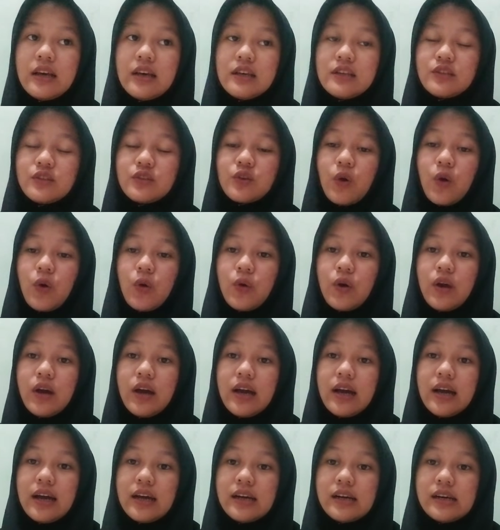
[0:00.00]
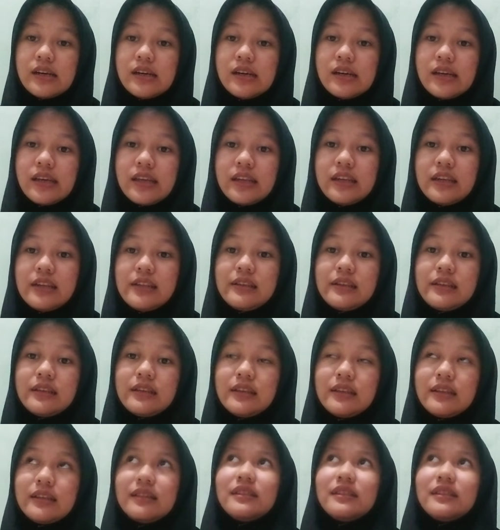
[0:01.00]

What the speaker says: So in the